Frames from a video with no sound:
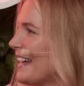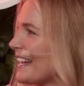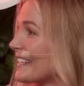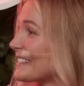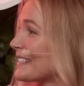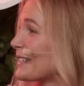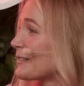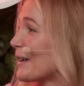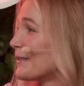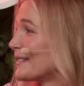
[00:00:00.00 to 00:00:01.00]
has stuck
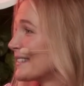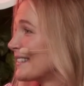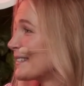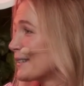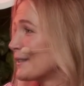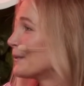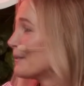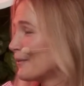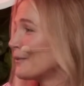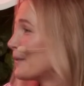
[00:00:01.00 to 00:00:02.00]
around. So,
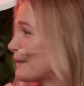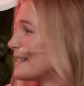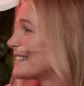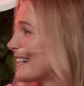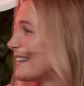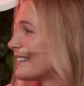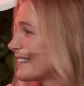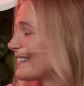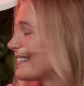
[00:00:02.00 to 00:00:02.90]
women's health.